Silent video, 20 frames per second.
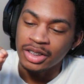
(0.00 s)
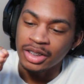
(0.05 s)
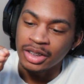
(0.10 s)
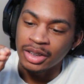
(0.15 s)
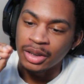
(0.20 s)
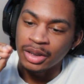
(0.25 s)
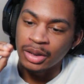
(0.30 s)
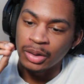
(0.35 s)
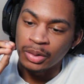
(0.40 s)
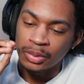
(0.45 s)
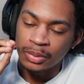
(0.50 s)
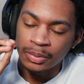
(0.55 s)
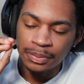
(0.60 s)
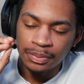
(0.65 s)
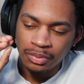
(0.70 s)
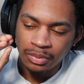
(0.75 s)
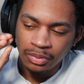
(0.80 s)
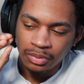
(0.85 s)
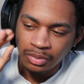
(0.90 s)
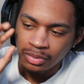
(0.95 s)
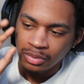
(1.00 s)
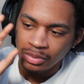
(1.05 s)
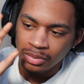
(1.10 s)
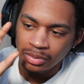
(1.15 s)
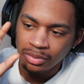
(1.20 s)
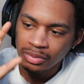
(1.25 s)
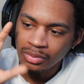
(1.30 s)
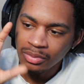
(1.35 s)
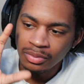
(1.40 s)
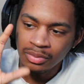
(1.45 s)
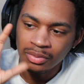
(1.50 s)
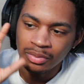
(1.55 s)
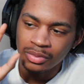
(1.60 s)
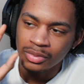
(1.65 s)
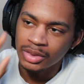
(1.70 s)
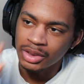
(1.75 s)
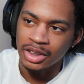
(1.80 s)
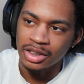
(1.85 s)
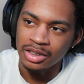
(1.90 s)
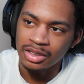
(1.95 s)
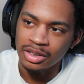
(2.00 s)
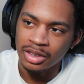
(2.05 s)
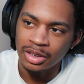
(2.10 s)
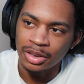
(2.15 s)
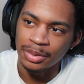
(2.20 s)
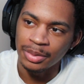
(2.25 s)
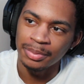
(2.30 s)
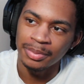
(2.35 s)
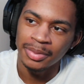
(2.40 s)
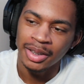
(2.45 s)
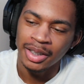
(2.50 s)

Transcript: the system.